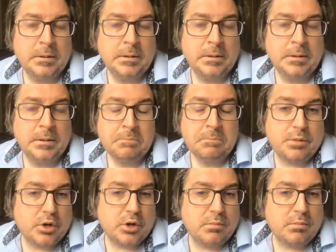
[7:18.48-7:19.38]
So the
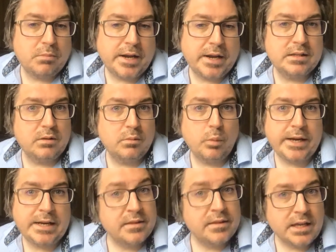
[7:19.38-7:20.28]
bottom line is that we need
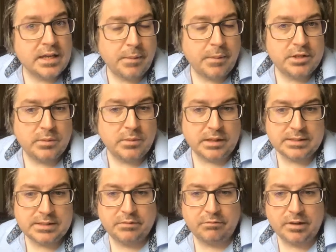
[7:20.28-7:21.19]
to think about doing things
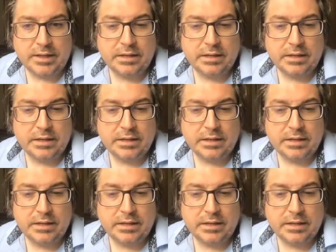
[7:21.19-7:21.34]
differently.